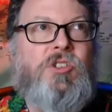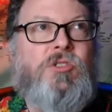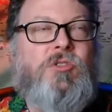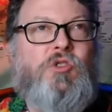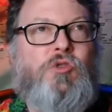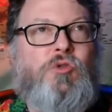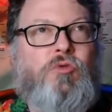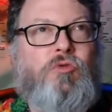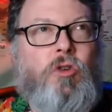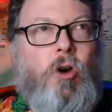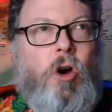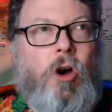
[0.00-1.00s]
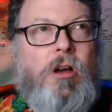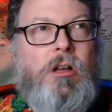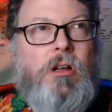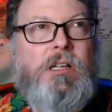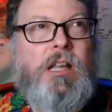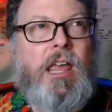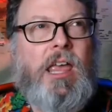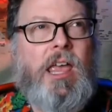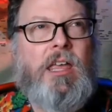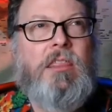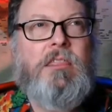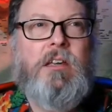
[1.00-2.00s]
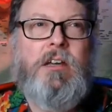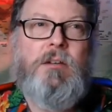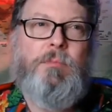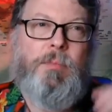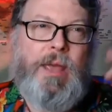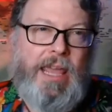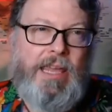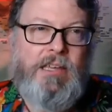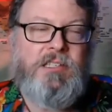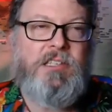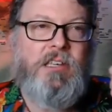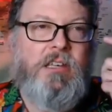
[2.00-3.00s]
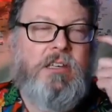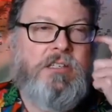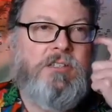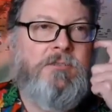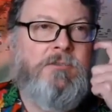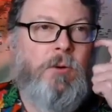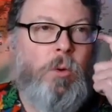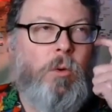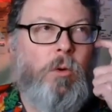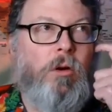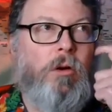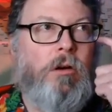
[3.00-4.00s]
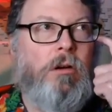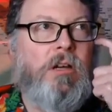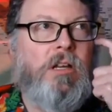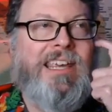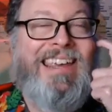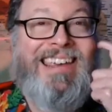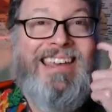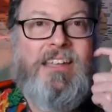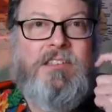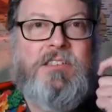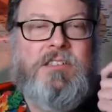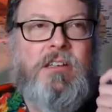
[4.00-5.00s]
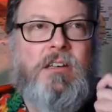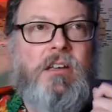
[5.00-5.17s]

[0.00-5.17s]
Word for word: drawn and the pace is for kids,